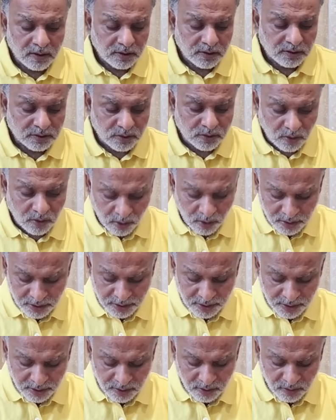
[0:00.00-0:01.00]
So
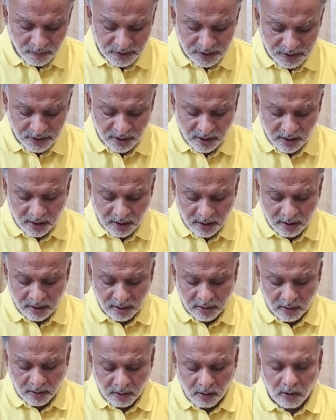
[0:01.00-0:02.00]
continue with your
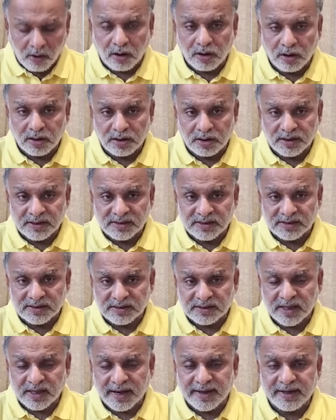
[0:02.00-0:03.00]
all
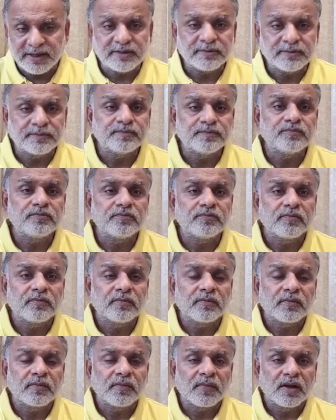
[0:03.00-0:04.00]
inside,
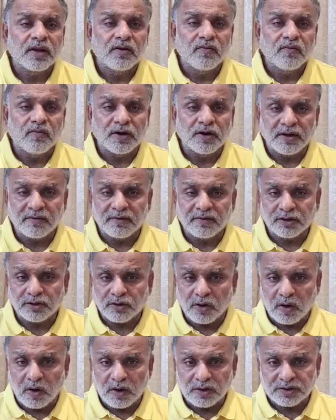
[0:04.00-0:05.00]
whatever
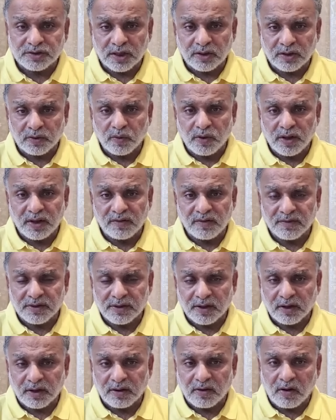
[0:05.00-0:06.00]
thoughts are going with
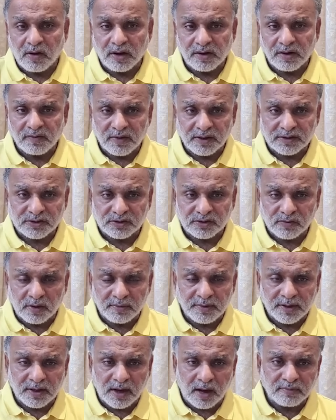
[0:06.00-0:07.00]
the God, what
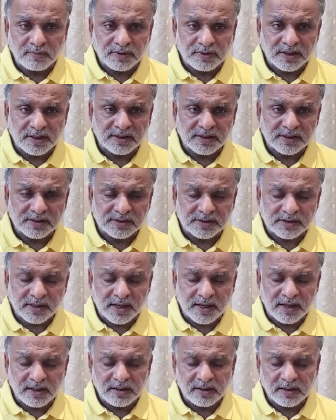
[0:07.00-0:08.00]
Swami Rama Tirtha is
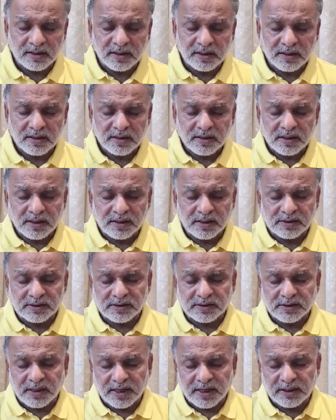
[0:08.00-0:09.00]
saying,
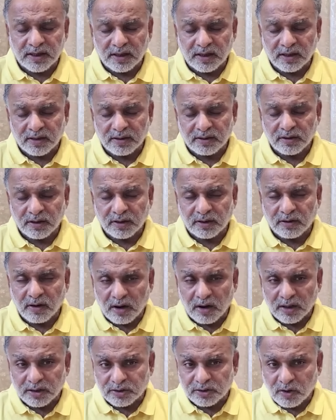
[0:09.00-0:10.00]
inside your
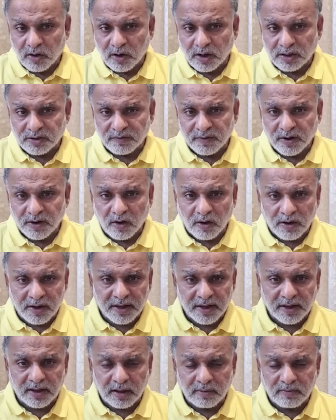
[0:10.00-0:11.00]
God thoughts will
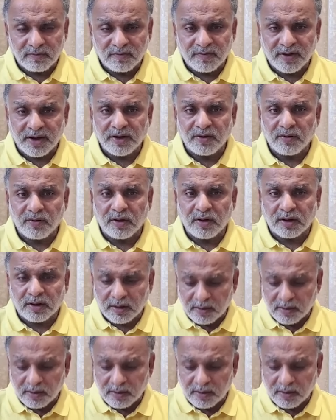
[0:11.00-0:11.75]
only come when you are